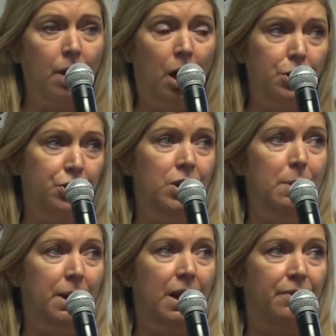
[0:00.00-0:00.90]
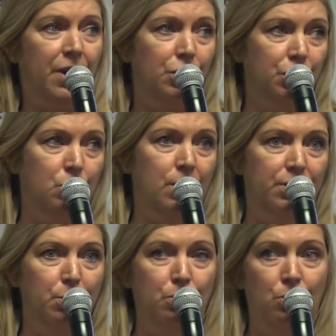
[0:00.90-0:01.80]
I truly believe that should
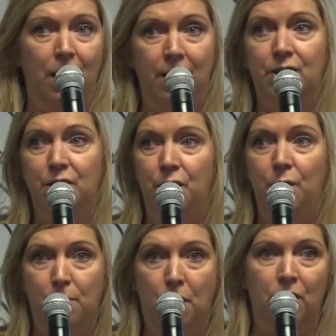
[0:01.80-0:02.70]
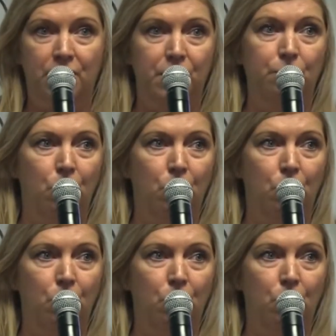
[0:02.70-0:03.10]
always report into a marketing